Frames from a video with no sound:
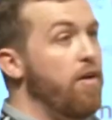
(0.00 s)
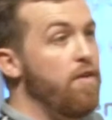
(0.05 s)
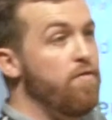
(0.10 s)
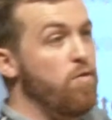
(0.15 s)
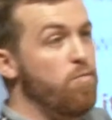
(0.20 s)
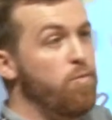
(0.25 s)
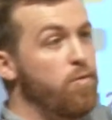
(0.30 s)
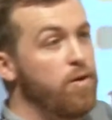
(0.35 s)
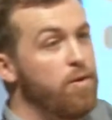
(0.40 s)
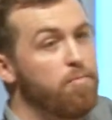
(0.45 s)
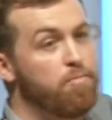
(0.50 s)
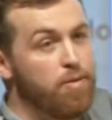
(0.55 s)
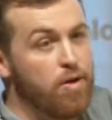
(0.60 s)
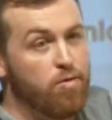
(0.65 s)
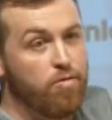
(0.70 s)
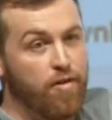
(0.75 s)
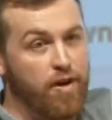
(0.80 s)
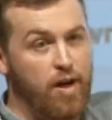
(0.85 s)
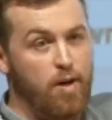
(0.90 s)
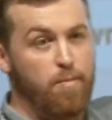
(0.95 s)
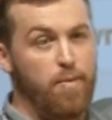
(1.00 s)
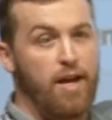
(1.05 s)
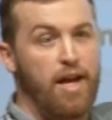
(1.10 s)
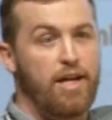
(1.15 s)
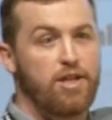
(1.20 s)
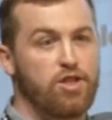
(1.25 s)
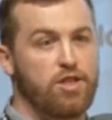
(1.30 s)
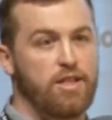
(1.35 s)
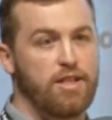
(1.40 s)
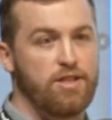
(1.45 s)
here ever built
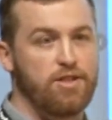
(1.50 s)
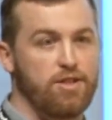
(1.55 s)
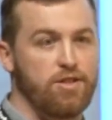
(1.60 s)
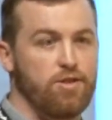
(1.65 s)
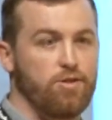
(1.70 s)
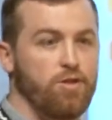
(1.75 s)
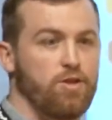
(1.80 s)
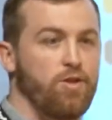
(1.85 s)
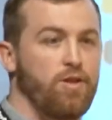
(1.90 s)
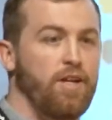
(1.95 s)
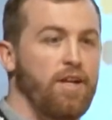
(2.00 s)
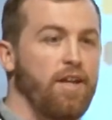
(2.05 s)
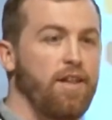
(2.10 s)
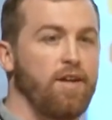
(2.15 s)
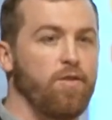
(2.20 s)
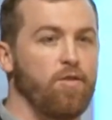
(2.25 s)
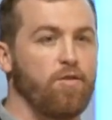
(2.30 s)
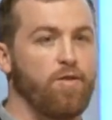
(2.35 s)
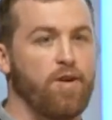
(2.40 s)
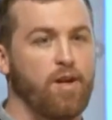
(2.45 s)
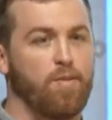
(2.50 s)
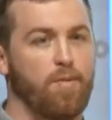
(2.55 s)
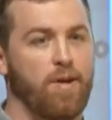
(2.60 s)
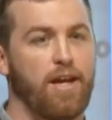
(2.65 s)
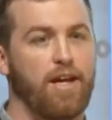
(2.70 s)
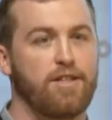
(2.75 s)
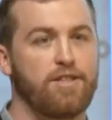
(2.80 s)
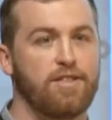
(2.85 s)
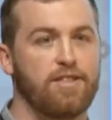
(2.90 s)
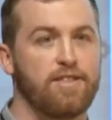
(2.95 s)
recommendation engines or doing anything with
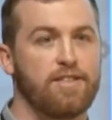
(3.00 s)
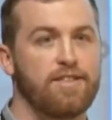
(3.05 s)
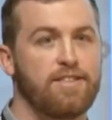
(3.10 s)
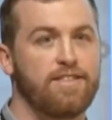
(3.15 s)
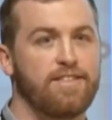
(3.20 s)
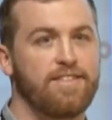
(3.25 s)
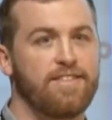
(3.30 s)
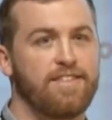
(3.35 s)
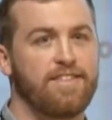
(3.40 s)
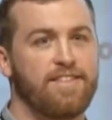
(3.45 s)
recommendations?